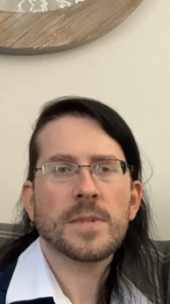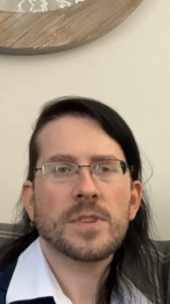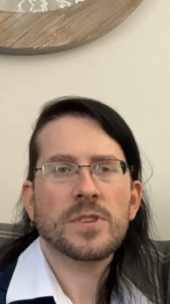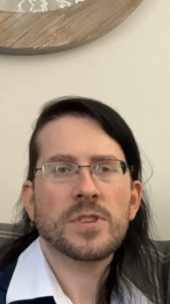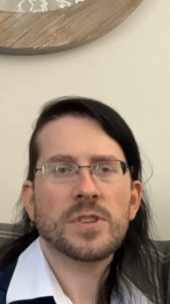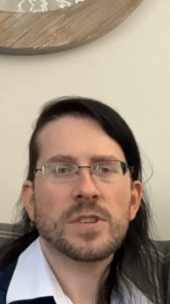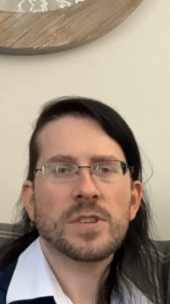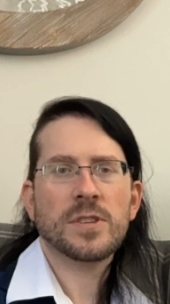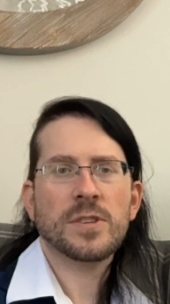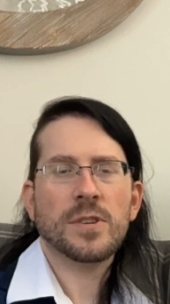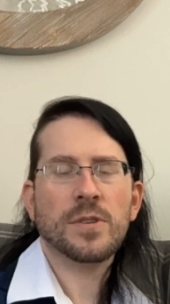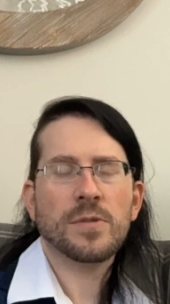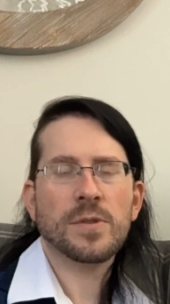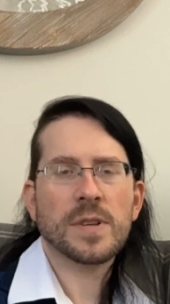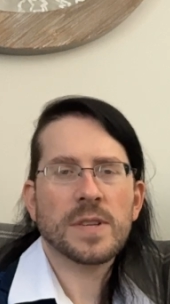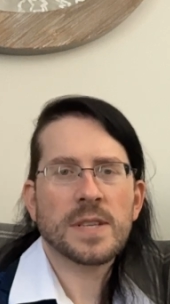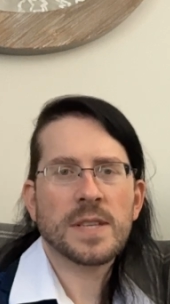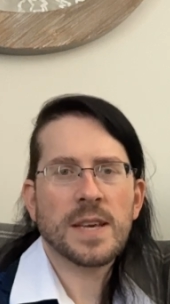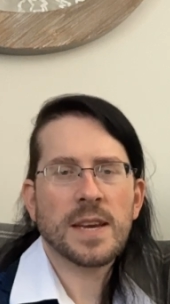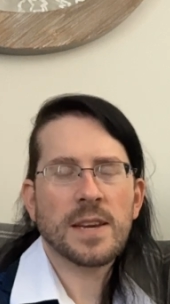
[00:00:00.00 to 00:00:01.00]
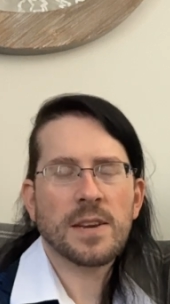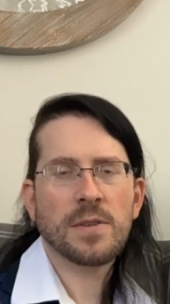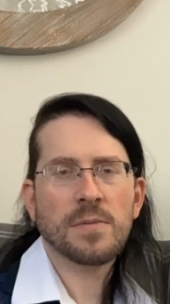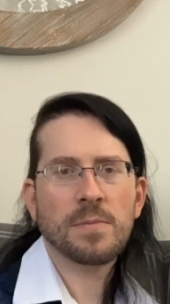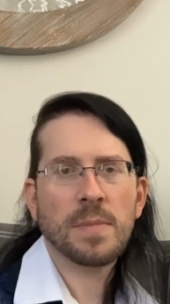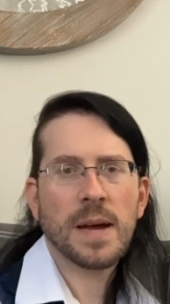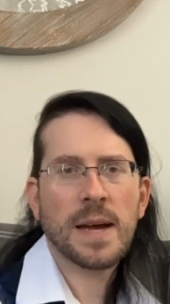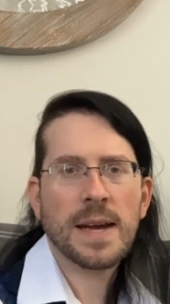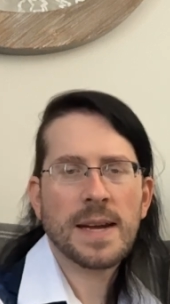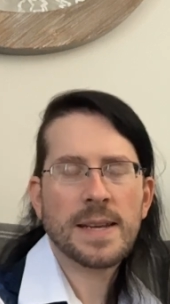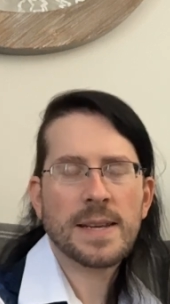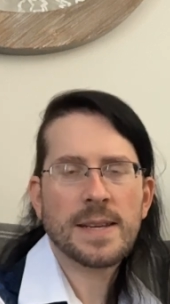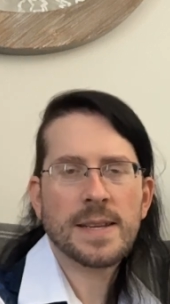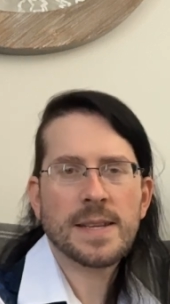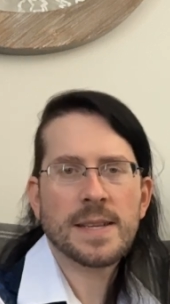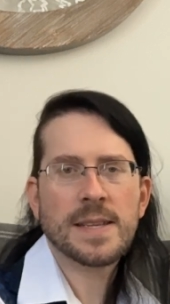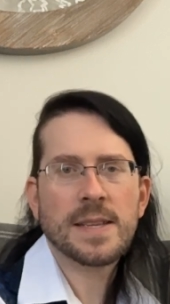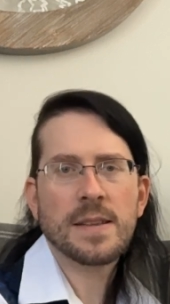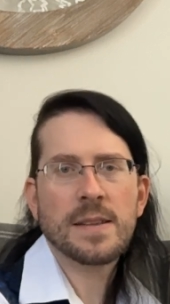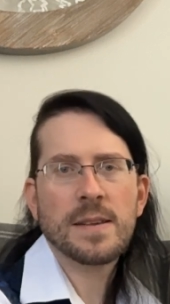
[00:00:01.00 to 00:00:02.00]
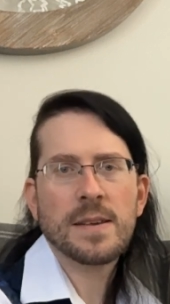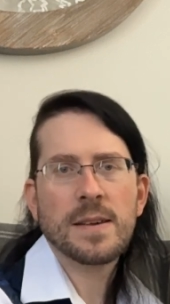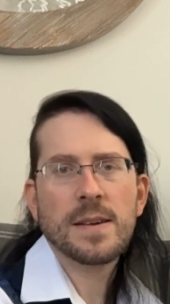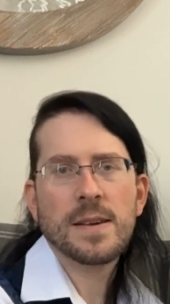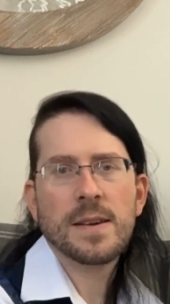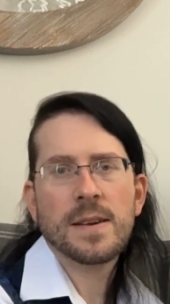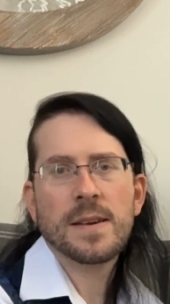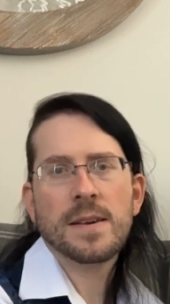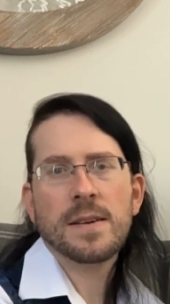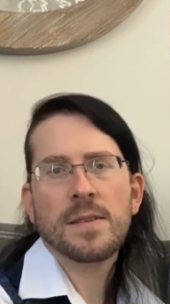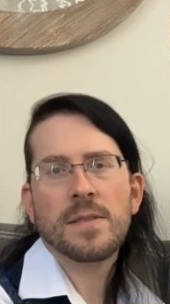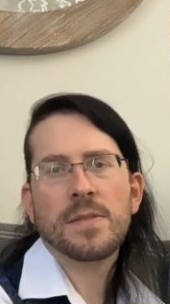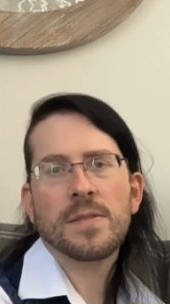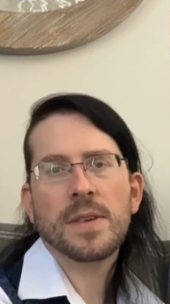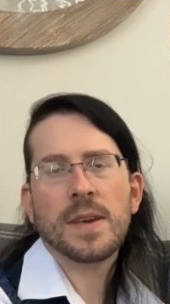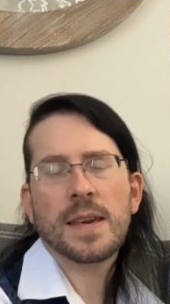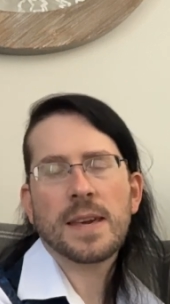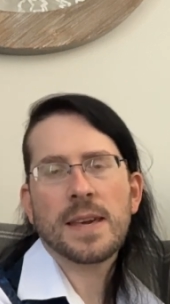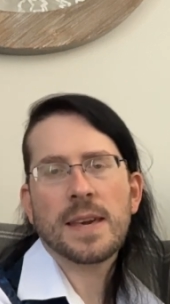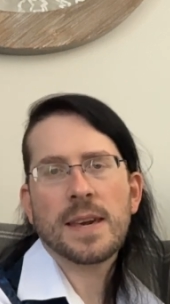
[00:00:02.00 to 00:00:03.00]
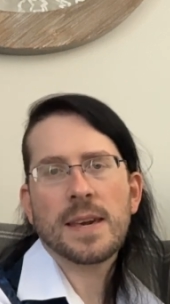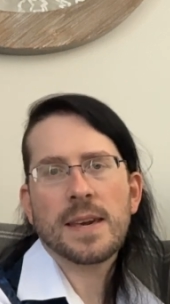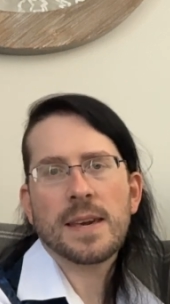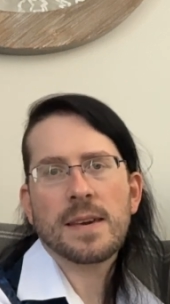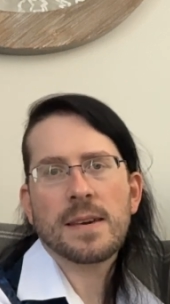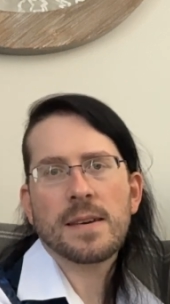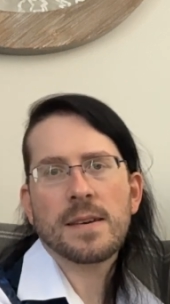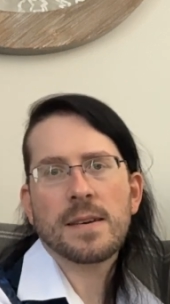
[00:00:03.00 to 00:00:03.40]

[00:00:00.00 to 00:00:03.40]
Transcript: Just notice that your mind is thinking,